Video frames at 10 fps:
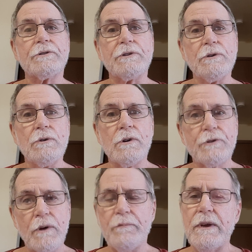to
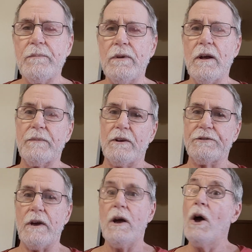trip people up. They'll
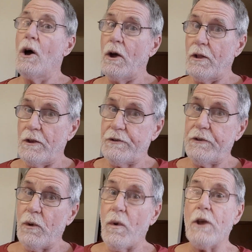say, this is
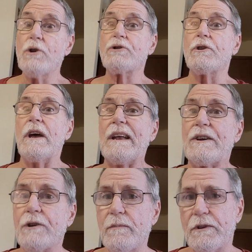the way you should
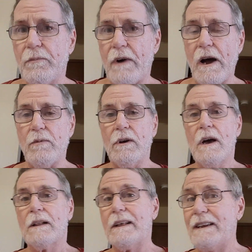interpret the Bible.
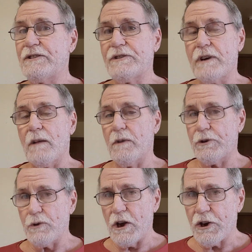Ladies and gentlemen,
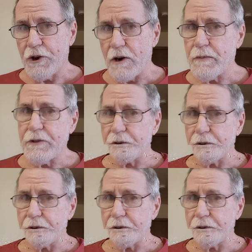to interpret the Bible,